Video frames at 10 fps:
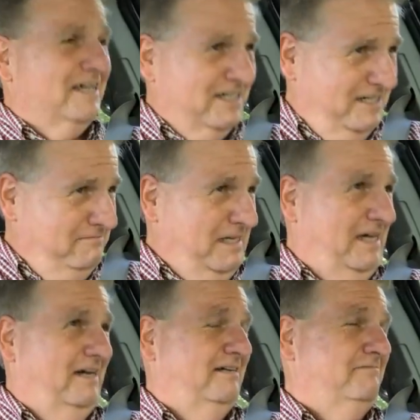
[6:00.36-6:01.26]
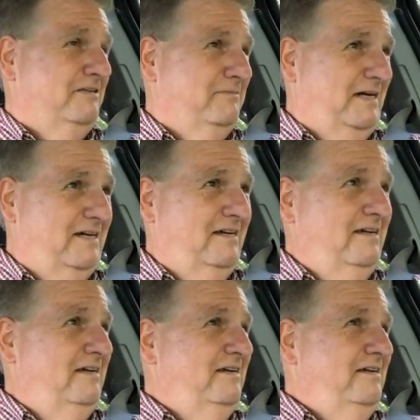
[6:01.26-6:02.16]
to come down with my
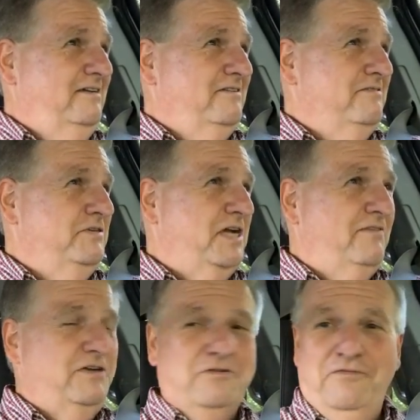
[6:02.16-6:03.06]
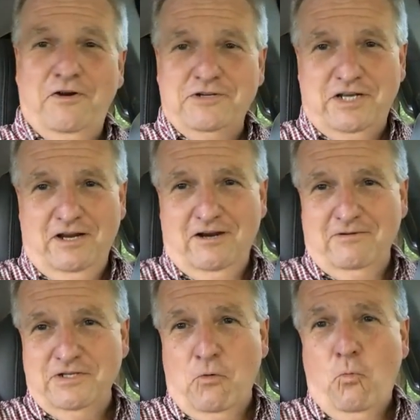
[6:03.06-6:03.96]
Chevy Traverse here
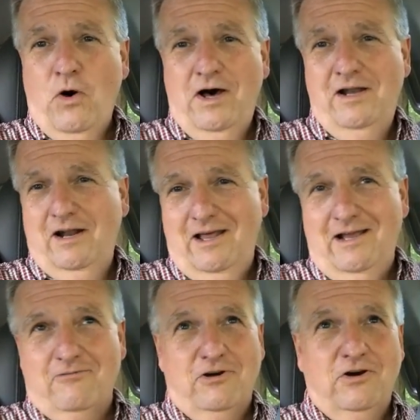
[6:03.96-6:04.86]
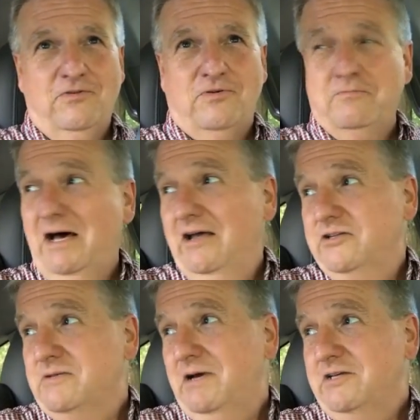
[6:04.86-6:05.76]
was a one-lane road for
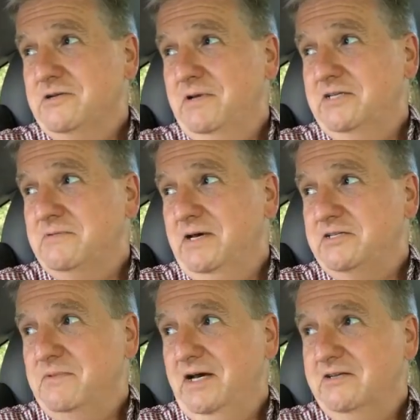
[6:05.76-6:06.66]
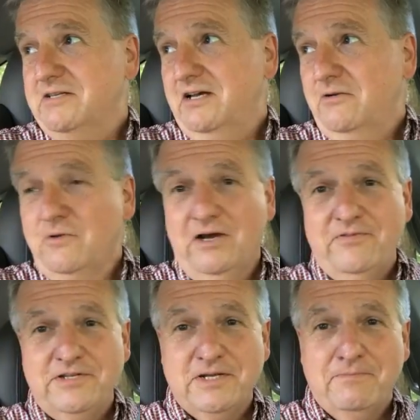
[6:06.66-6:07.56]
miles and miles and miles and miles and miles. Kind of rough
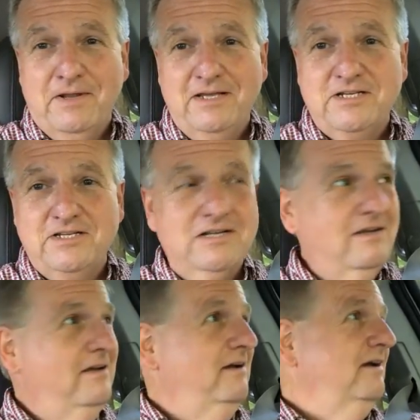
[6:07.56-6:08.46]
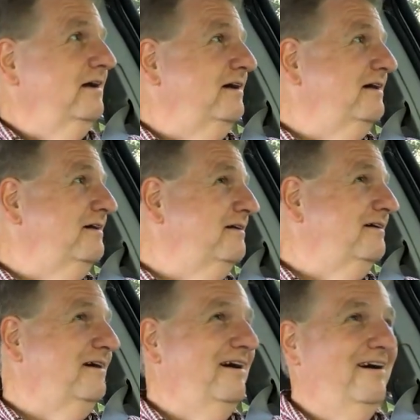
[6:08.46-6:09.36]
in some places.
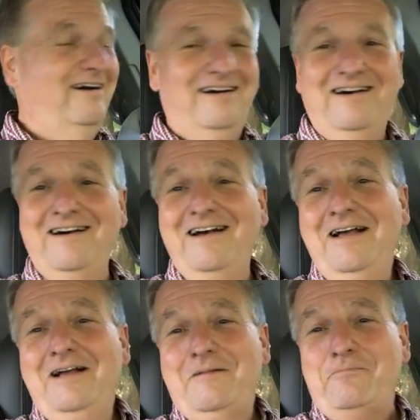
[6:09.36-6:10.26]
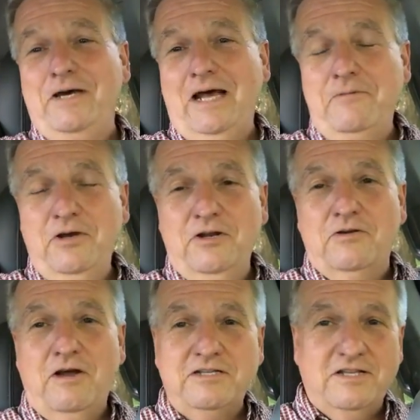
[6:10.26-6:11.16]
But I'm going to
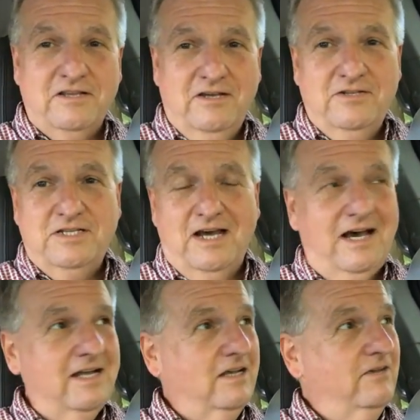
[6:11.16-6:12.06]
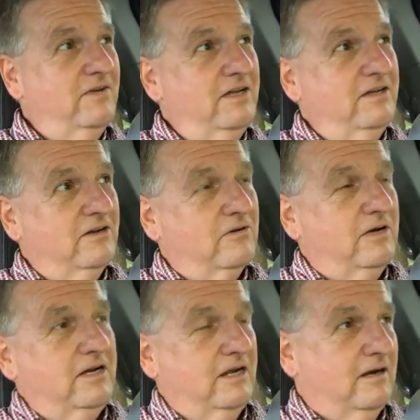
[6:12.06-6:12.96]
cross to the other side of Indian
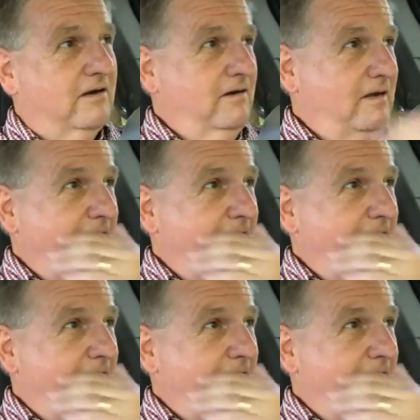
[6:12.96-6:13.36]
Creek here.